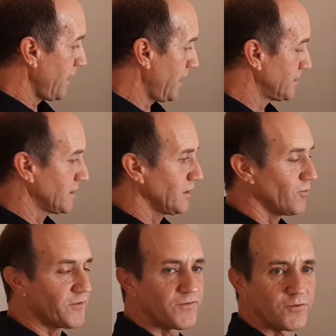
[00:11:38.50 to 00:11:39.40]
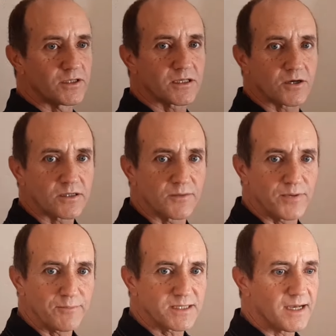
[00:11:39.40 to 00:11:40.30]
and what foods got the
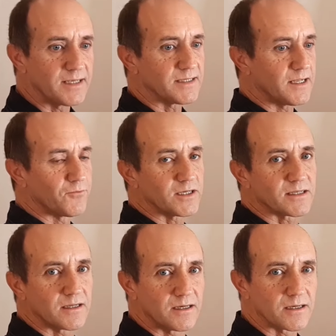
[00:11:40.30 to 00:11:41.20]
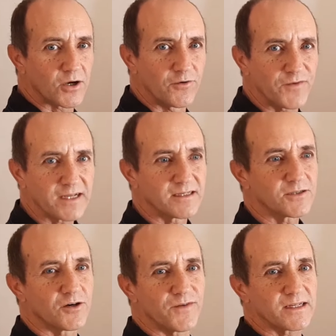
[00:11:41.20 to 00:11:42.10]
peptides, and what
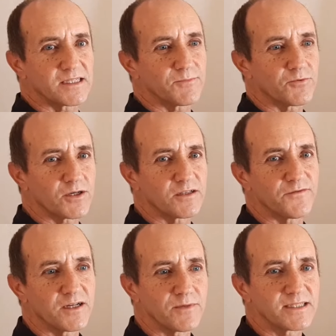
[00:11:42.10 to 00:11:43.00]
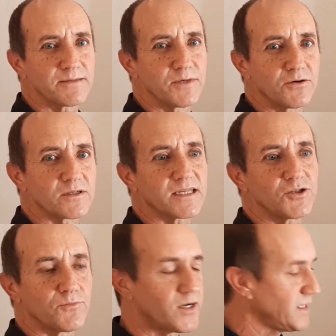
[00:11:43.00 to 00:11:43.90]
cofactors. Cofactors mean what are the vitamins and minerals
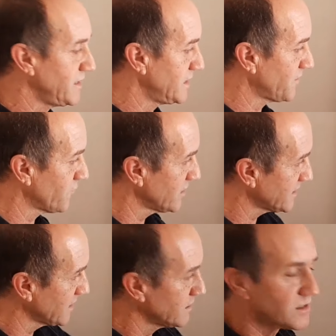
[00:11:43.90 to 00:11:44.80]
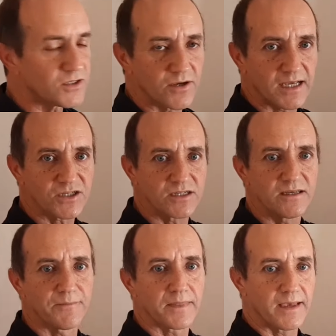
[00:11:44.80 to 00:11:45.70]
that your body needs for the signals to
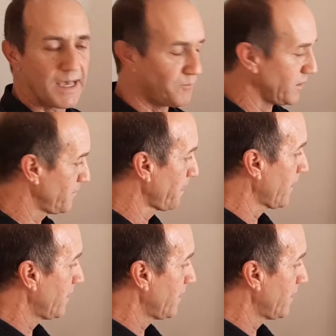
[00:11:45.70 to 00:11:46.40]
actually happen.